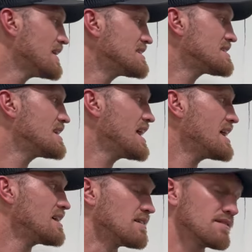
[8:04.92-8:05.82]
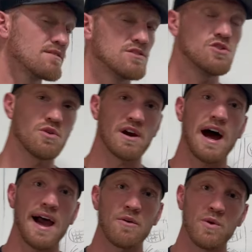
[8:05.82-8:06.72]
Let's say you or
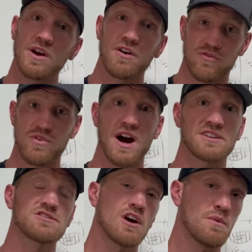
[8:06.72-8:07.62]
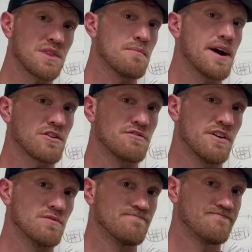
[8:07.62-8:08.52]
I, we are the rock star with the
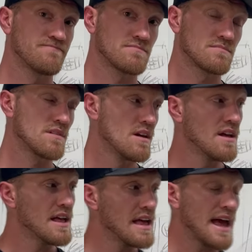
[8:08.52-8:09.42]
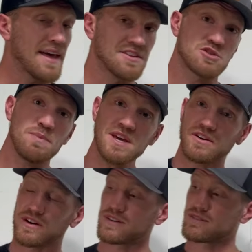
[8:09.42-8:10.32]
microphone, and the
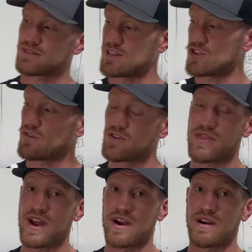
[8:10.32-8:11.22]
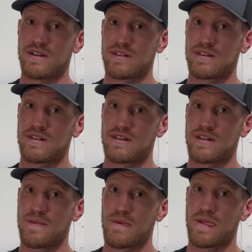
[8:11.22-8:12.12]
speaker is over there
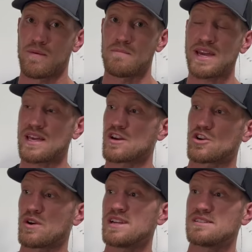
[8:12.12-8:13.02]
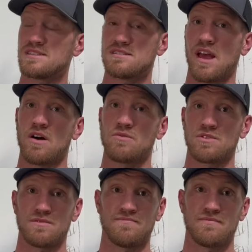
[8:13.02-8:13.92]
making a crazy sound.
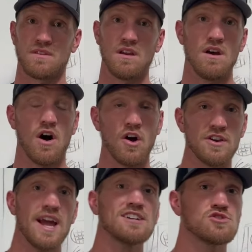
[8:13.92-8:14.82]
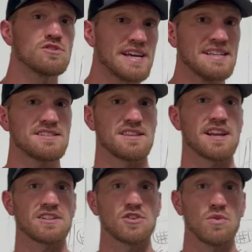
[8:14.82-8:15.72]
Our natural
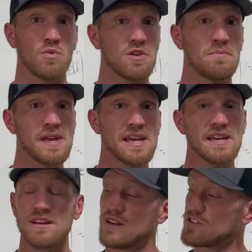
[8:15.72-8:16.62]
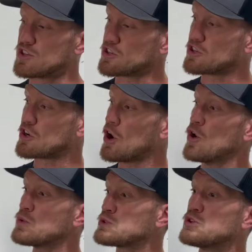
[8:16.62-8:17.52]
instinct would be to
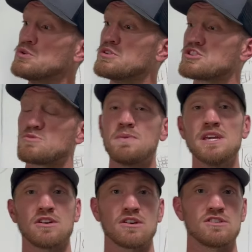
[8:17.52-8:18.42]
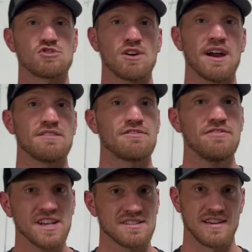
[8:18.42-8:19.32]
go to the speaker and try and
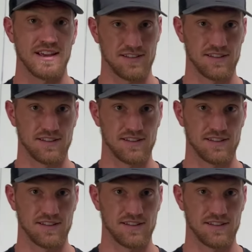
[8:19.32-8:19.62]
fix it.